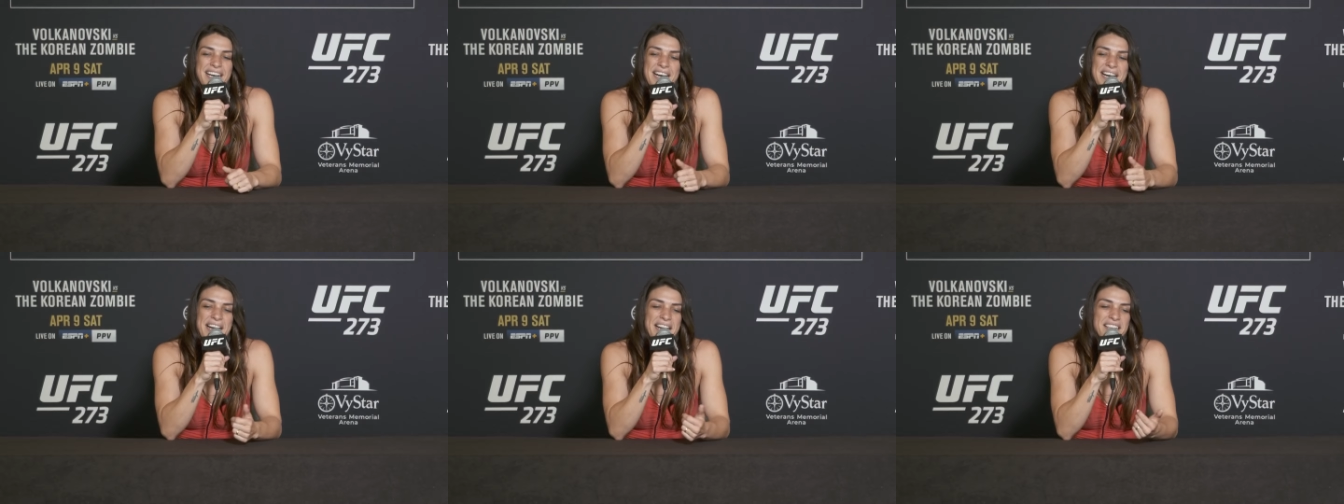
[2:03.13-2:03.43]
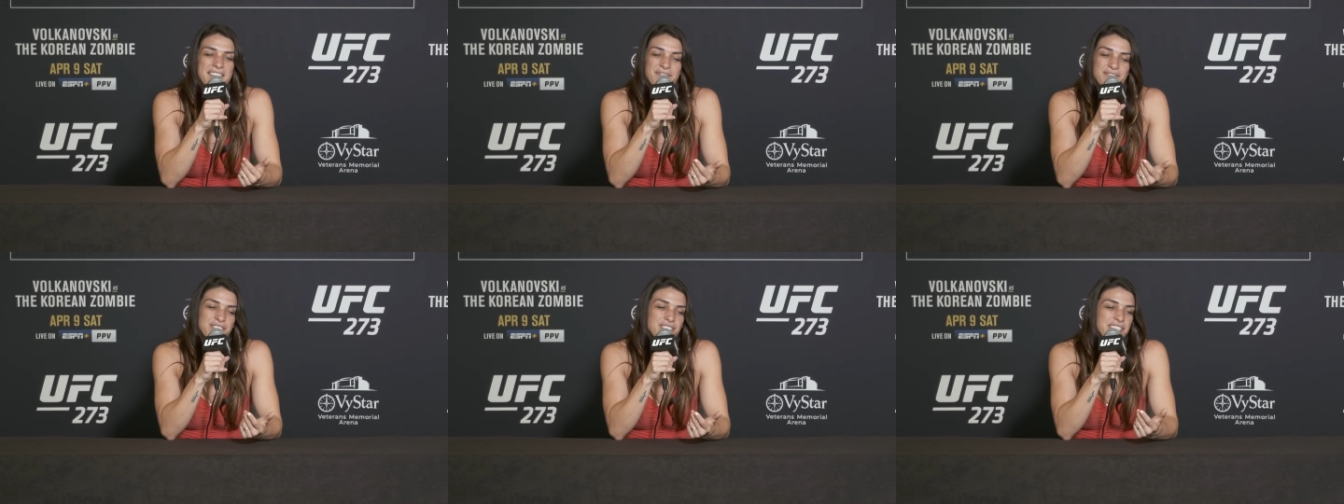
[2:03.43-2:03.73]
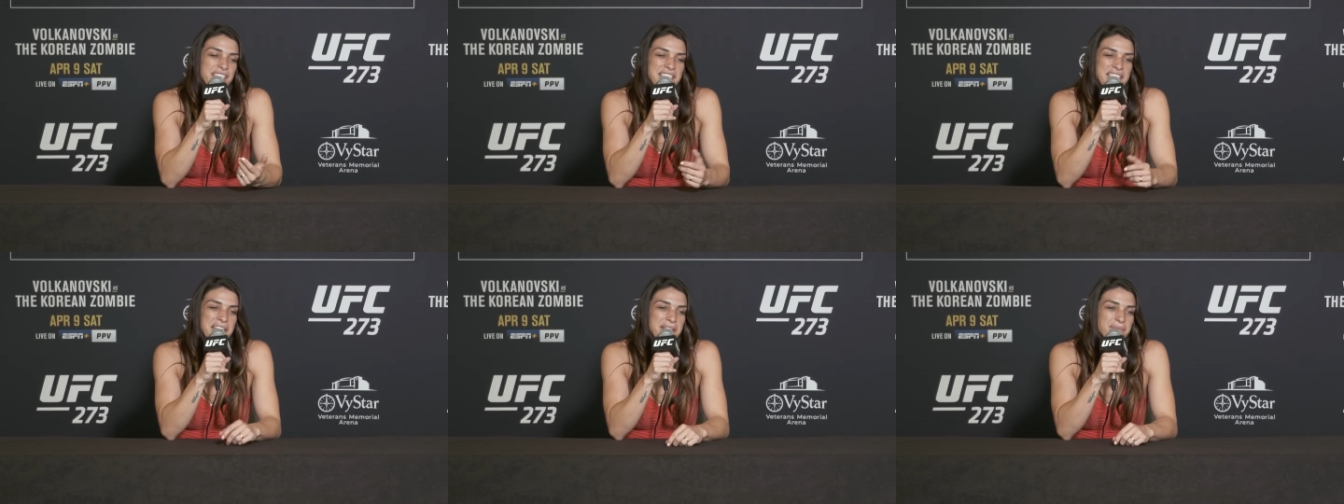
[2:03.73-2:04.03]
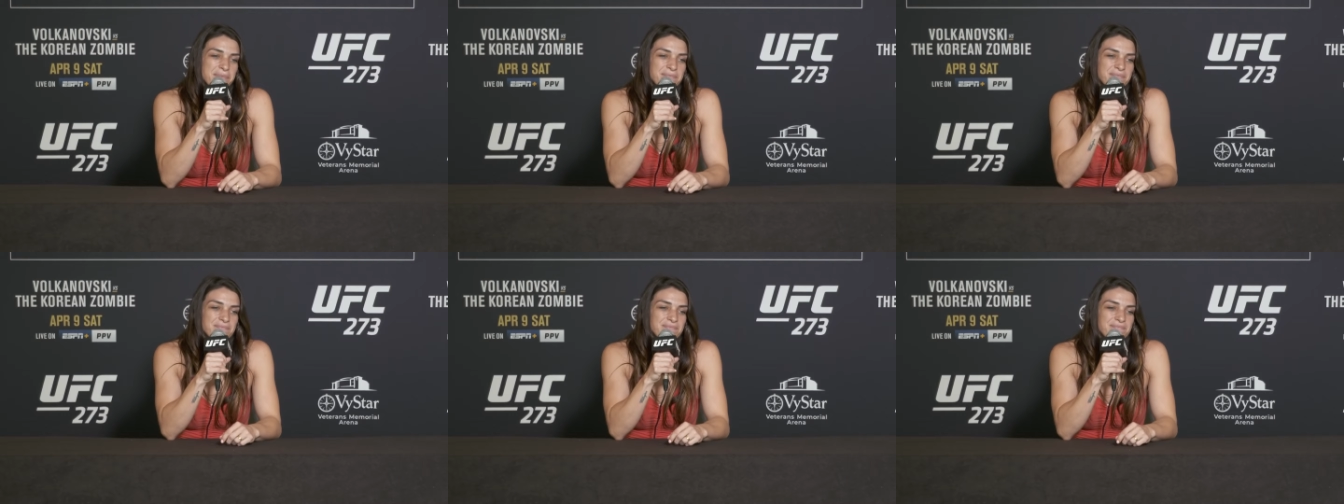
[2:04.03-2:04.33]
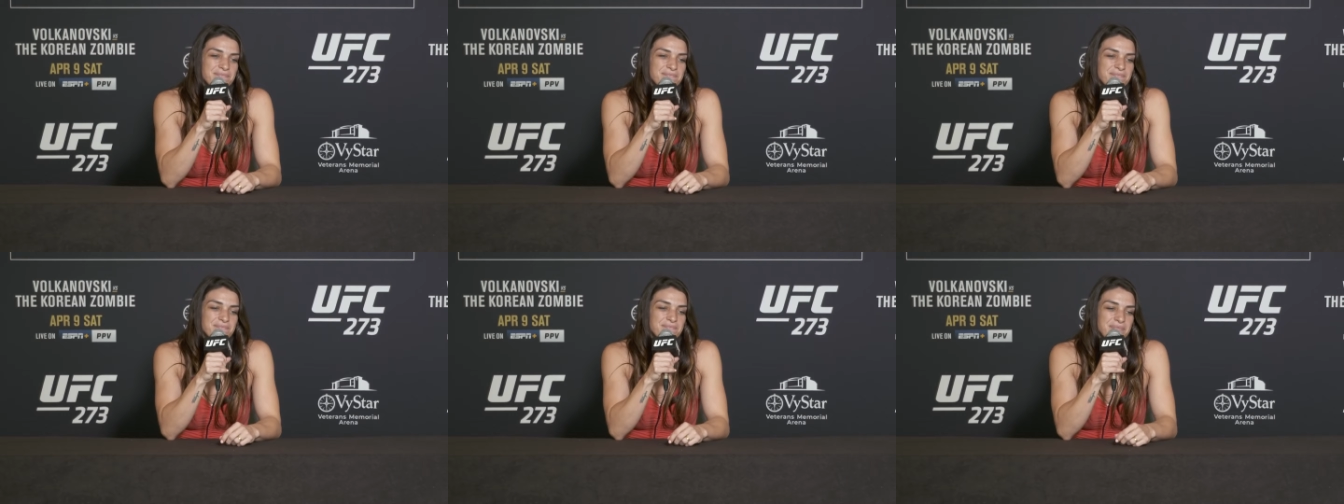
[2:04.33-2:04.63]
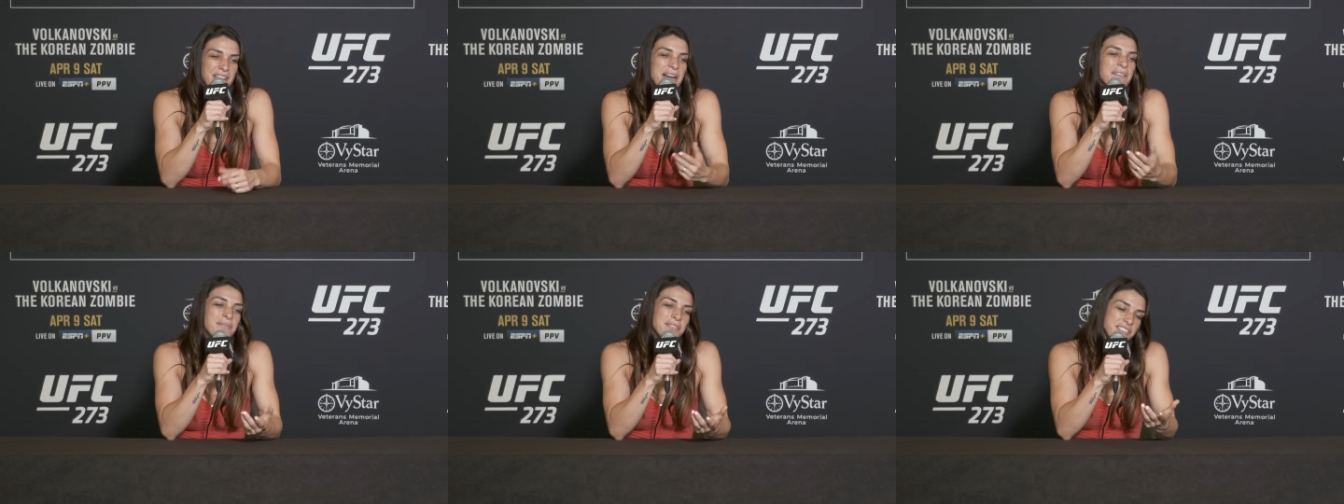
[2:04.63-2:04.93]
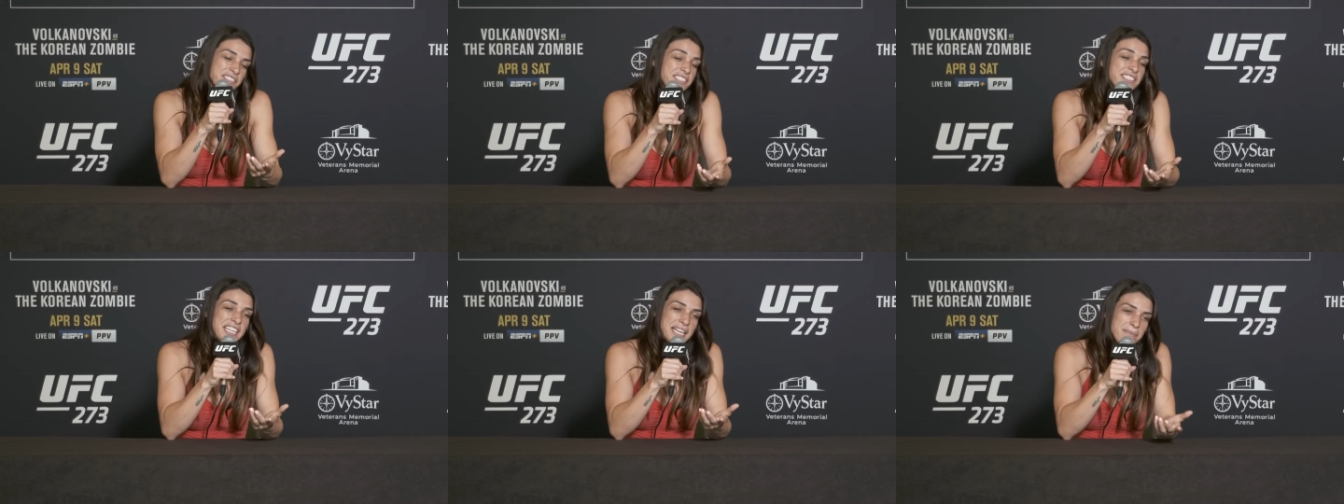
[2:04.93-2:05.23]
I feel like I'm I
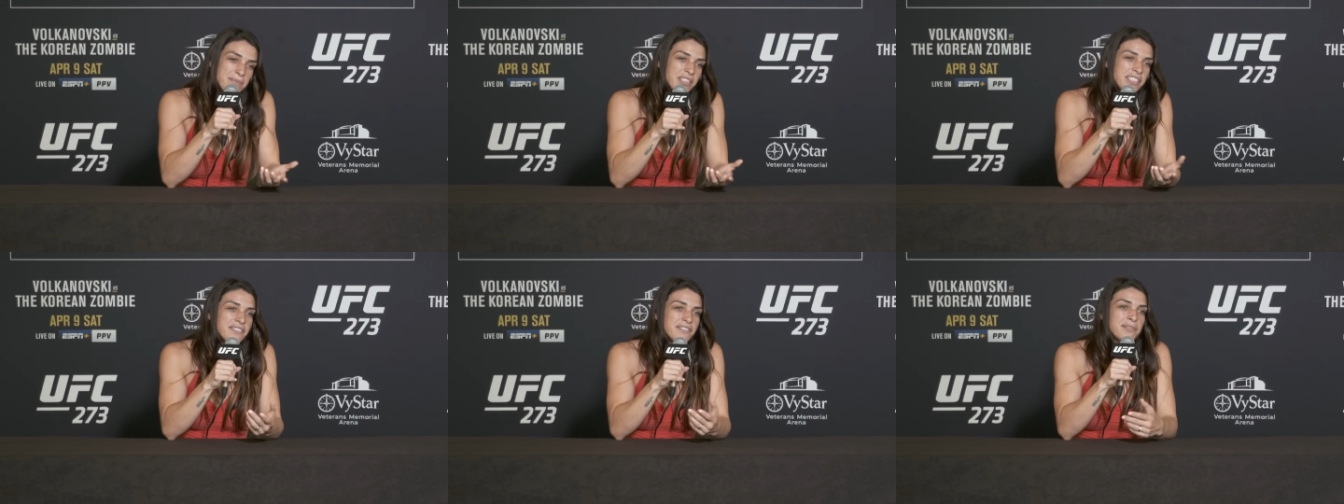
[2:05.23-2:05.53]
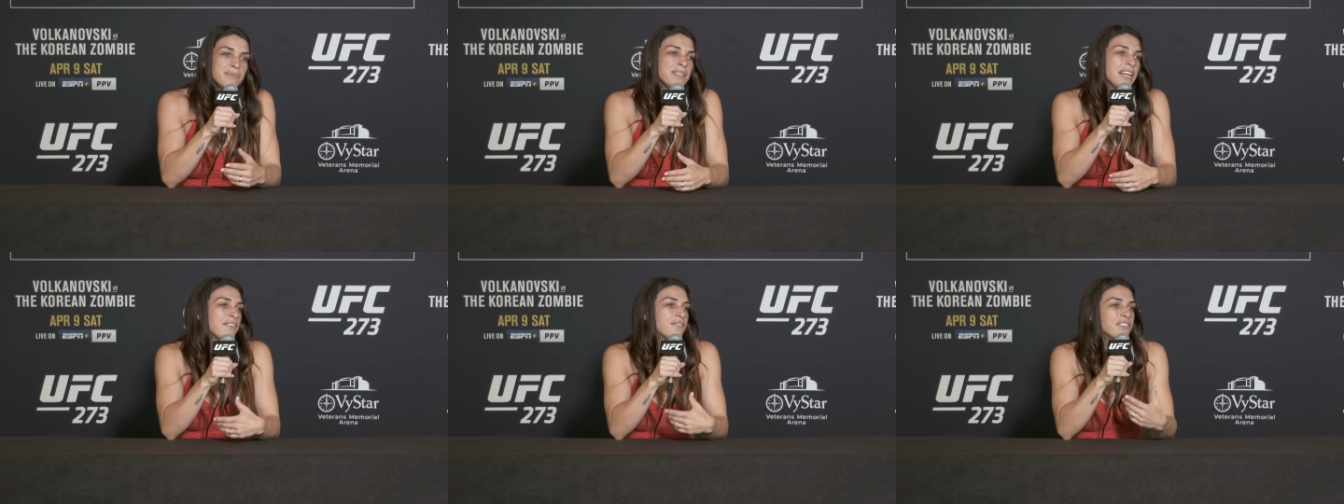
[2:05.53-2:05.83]
feel they believe in me.